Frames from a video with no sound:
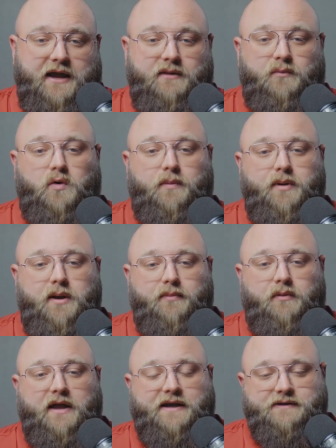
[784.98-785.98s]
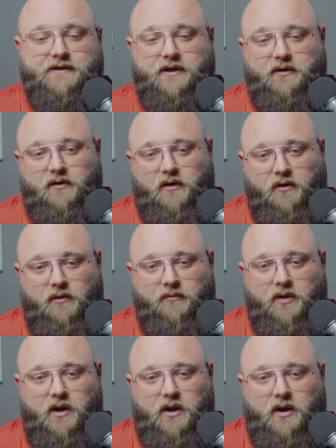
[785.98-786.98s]
the more people that see your home,
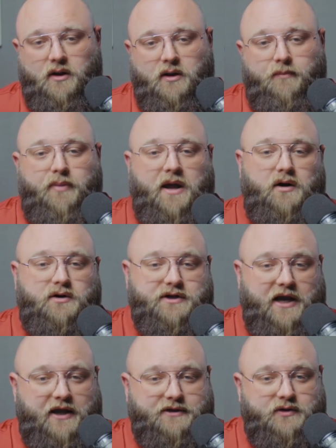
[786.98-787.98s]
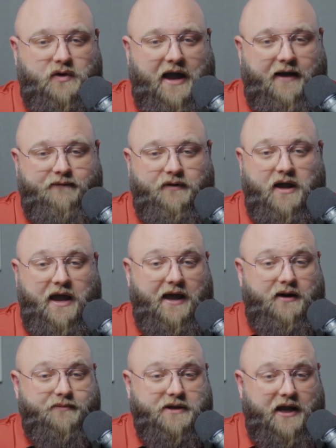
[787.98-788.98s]
the better chance you have at
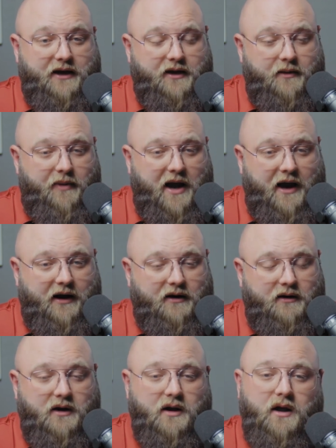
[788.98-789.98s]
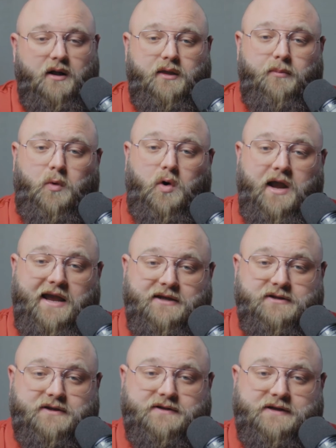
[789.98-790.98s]
obtaining a buyer. The more
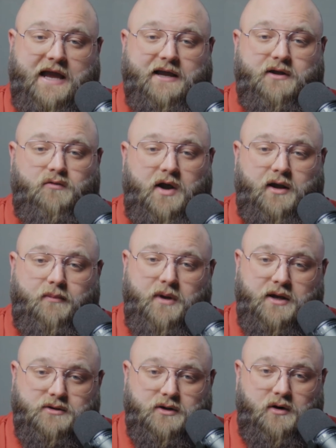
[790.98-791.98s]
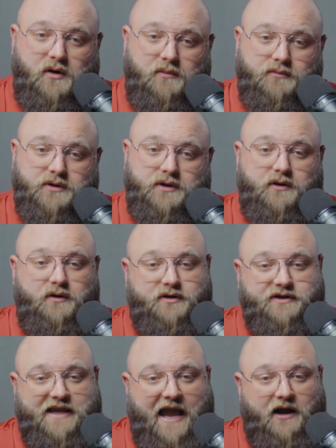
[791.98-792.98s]
agents that can recommend your home to their
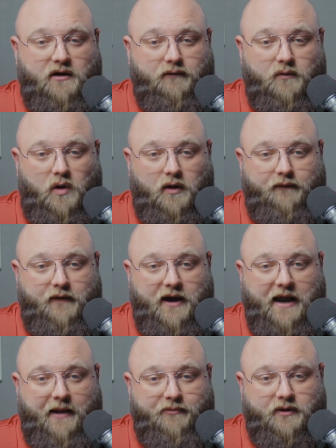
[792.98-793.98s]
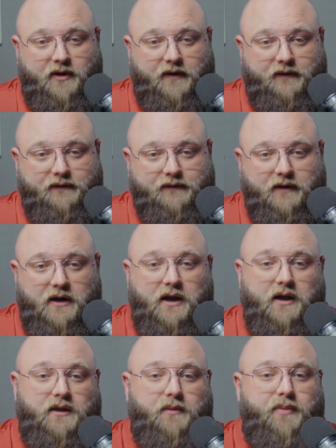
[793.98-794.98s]
stack of qualified applicants,
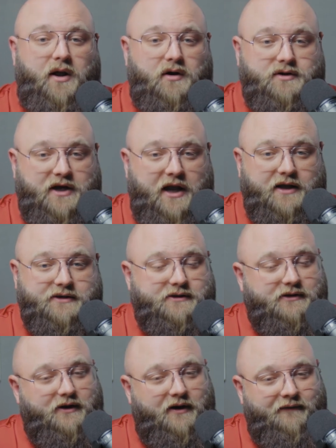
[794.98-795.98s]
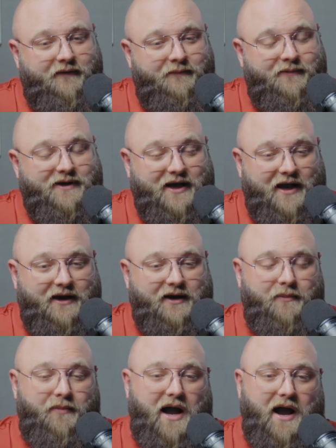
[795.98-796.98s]
the better chance of obtaining a
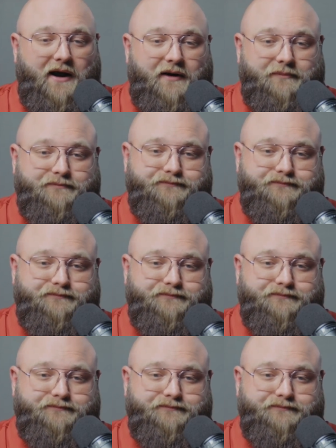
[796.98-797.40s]
buyer.